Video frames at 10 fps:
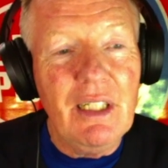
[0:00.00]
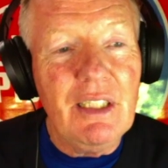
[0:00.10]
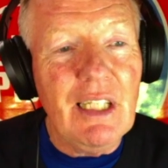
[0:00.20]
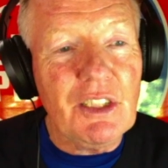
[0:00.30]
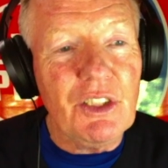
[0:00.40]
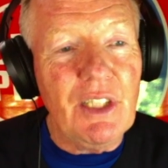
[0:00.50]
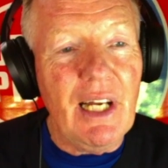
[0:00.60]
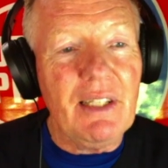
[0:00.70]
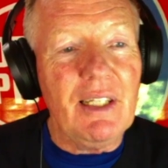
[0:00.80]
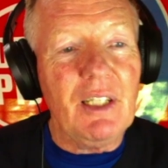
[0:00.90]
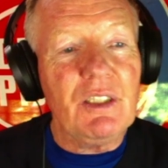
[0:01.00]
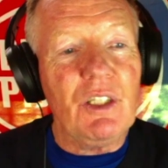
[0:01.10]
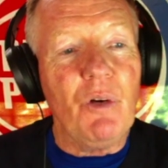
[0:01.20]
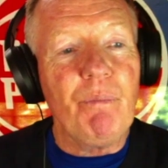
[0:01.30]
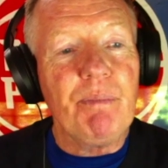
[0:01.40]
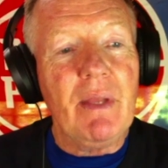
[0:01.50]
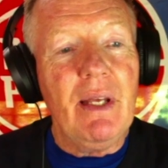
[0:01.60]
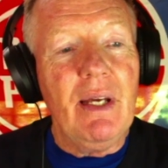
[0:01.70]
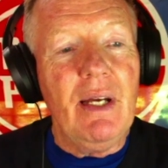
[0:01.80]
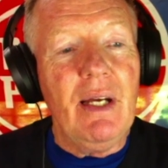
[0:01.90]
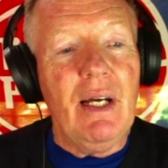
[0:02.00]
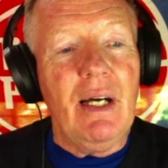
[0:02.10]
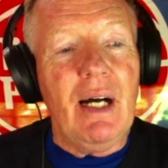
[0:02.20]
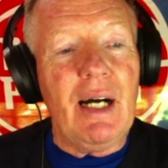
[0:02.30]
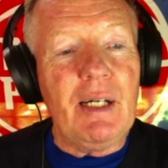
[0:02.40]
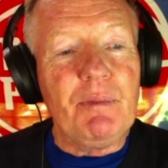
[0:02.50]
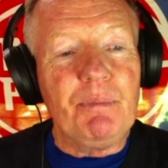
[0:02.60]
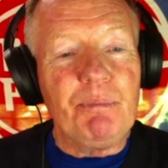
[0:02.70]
yesterday, I think. So, going